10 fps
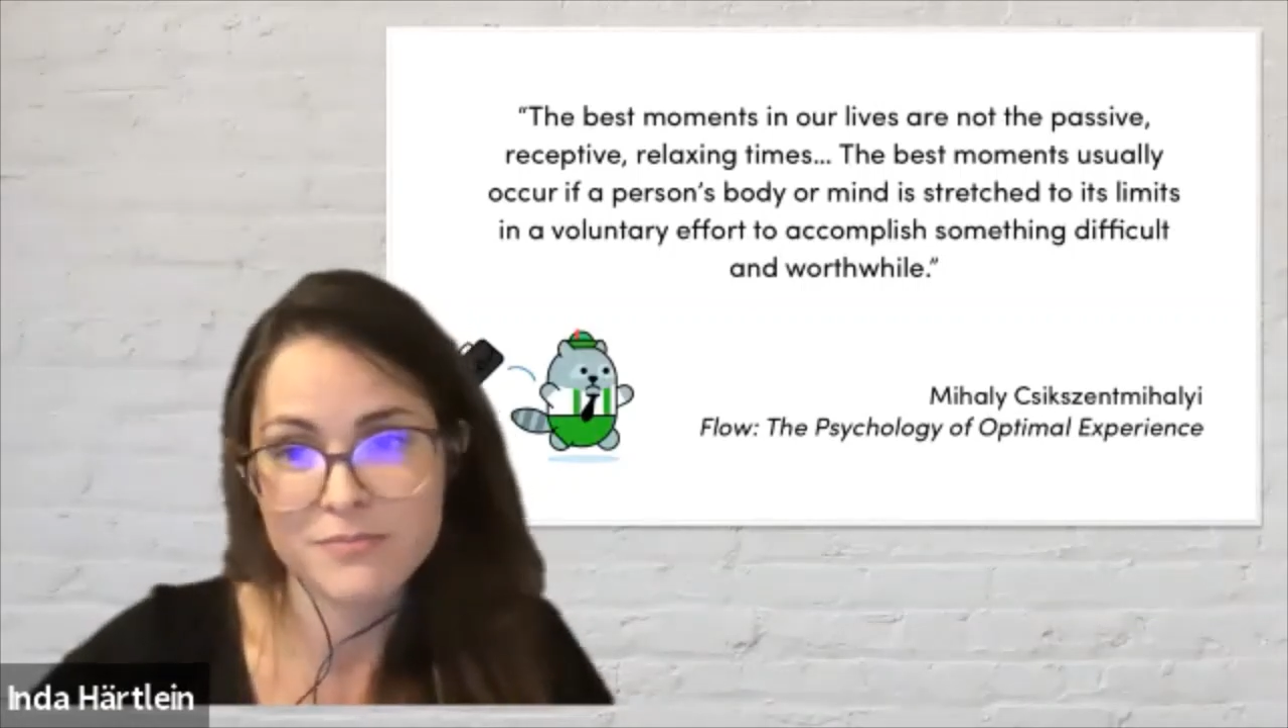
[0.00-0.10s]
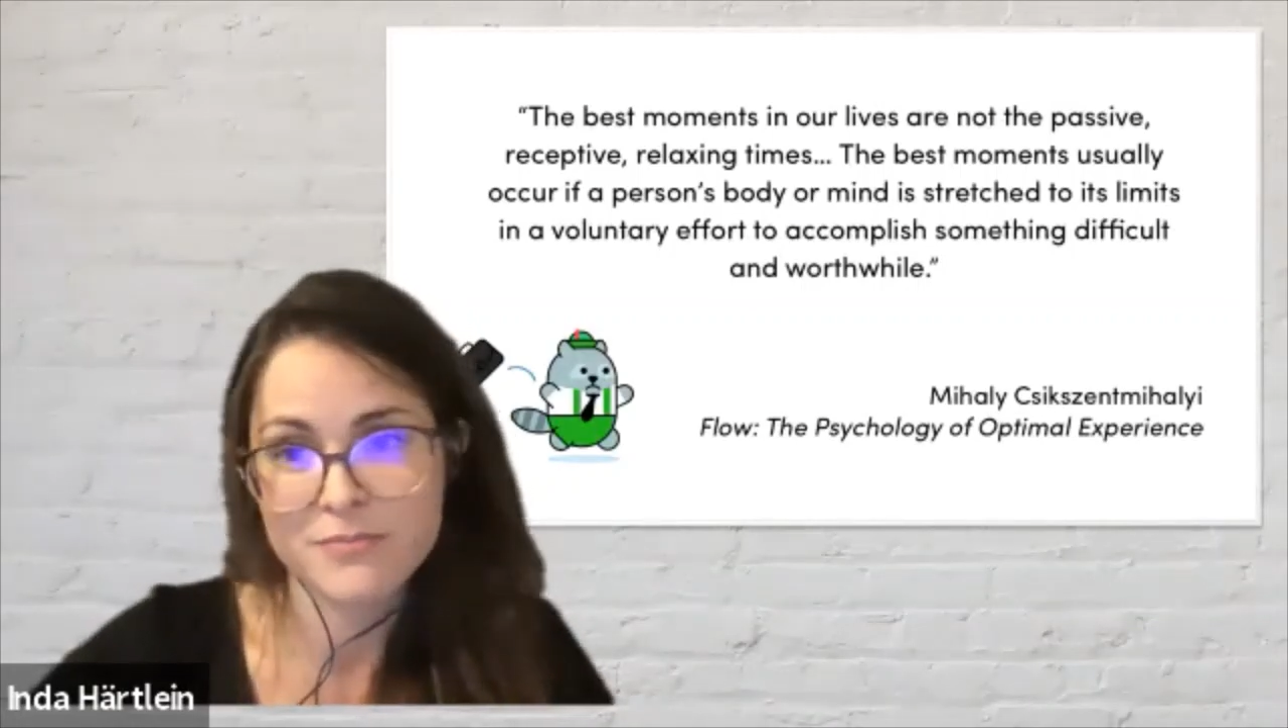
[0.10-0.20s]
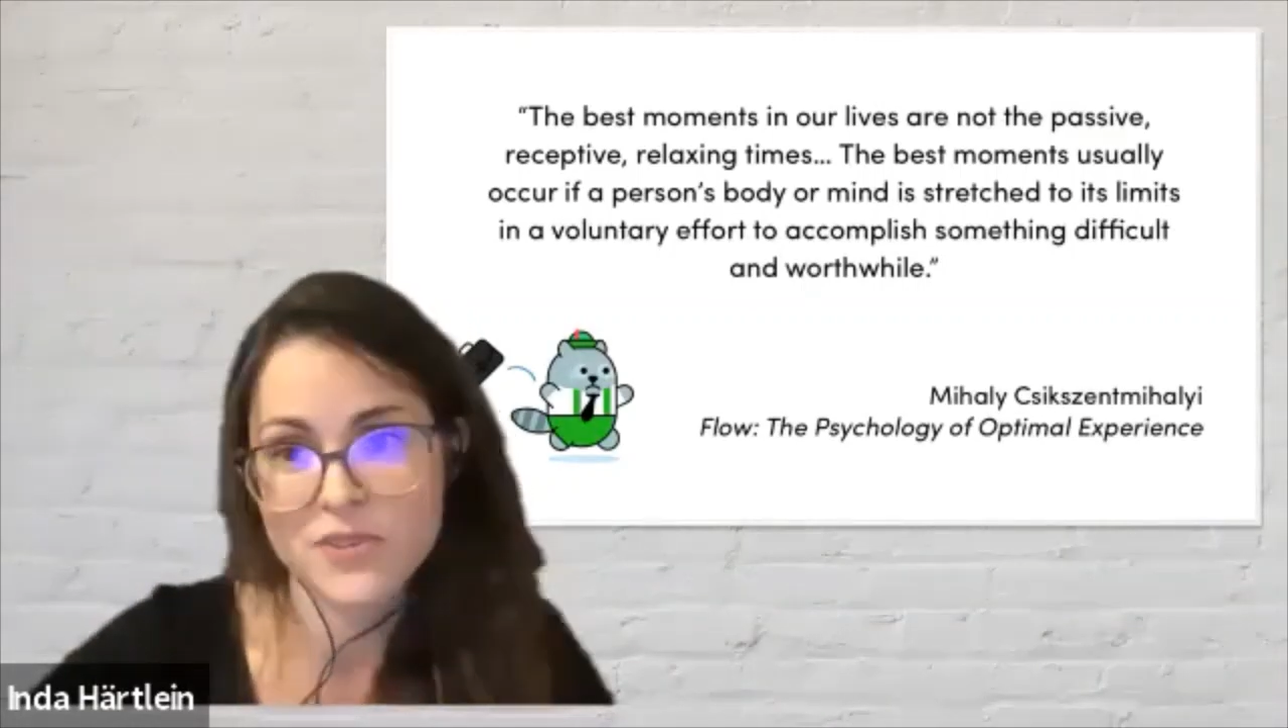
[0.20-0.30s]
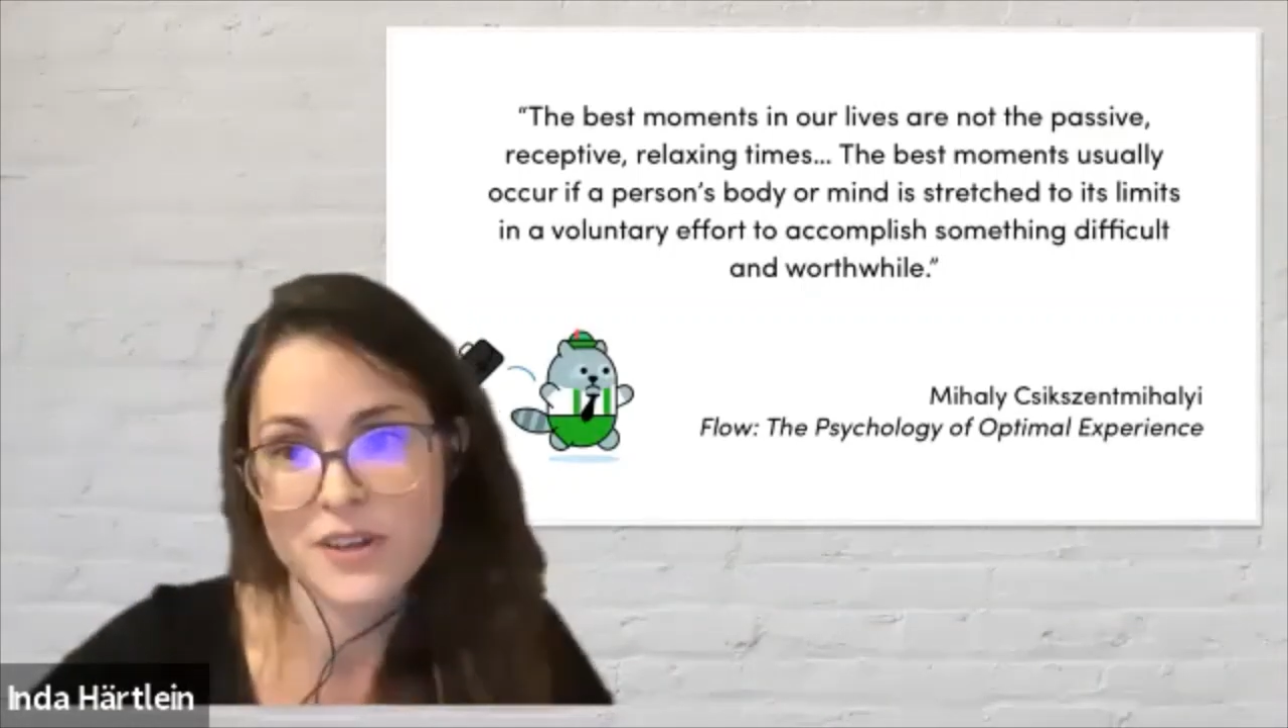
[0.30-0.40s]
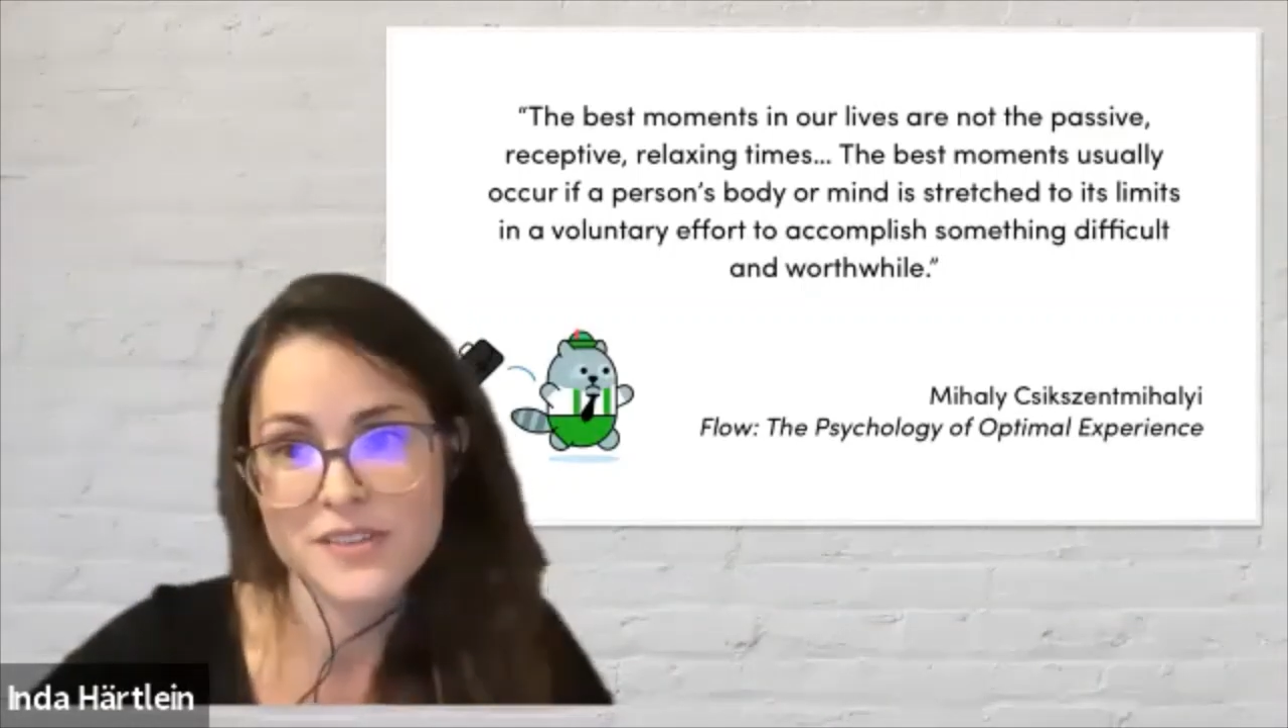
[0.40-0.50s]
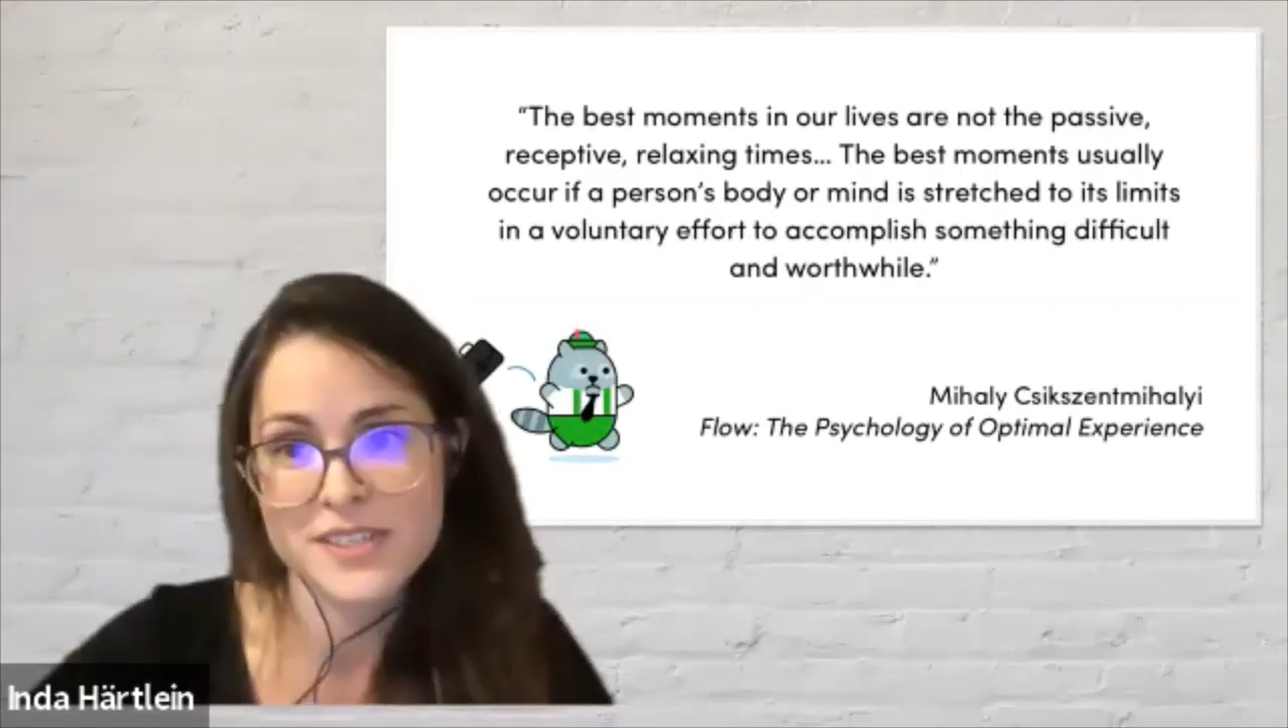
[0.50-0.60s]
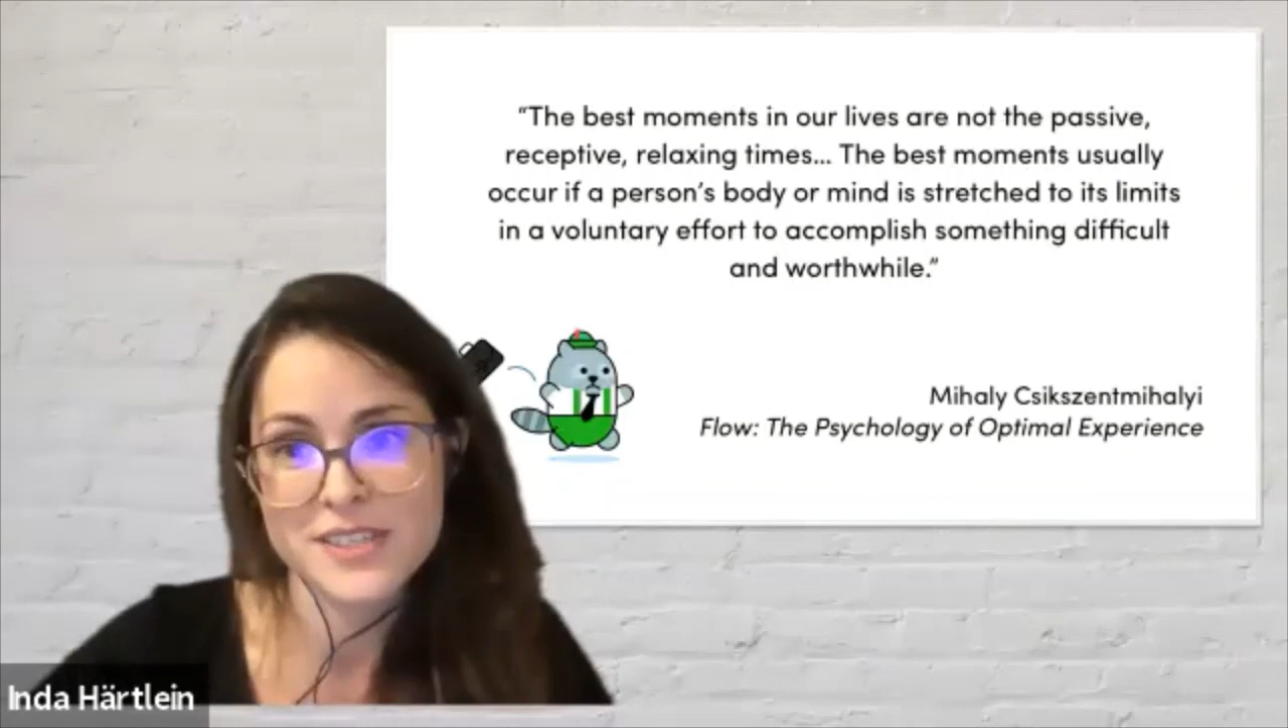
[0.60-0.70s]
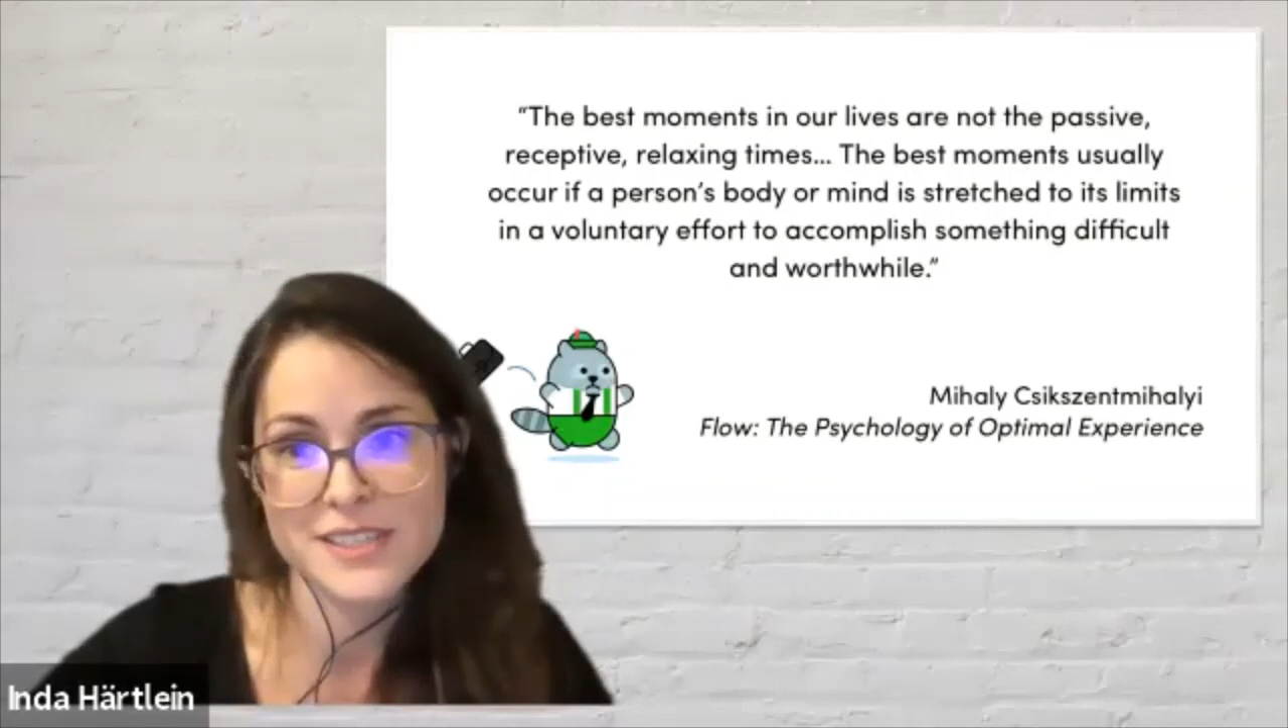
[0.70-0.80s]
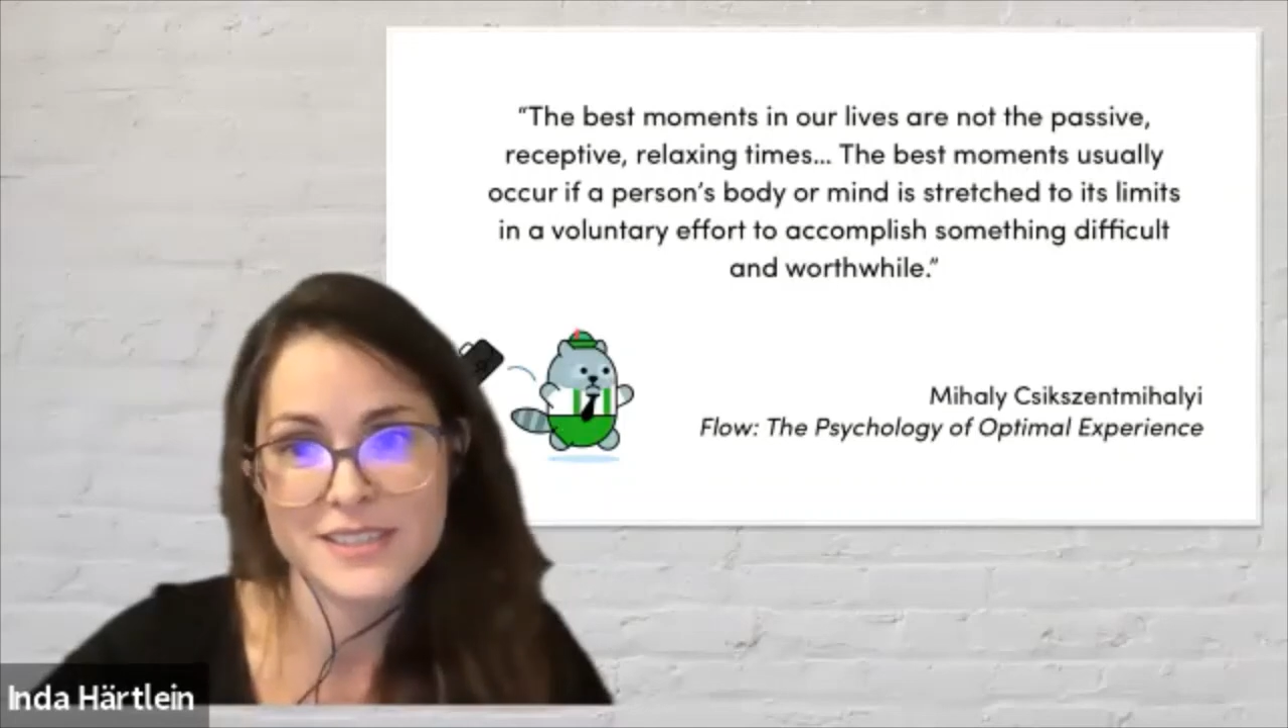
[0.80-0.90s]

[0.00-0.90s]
pronounce